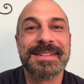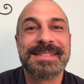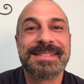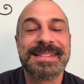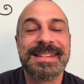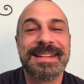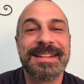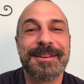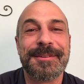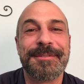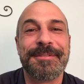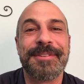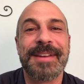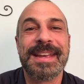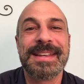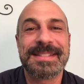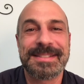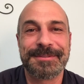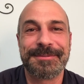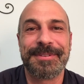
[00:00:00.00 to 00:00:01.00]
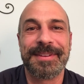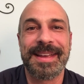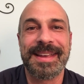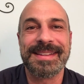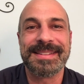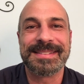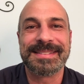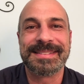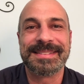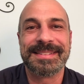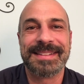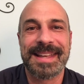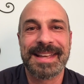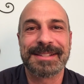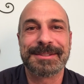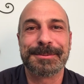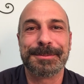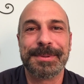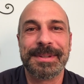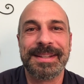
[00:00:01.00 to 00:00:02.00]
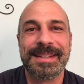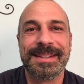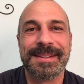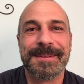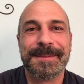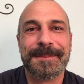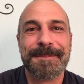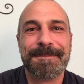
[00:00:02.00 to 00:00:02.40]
to seeing you face to face next week.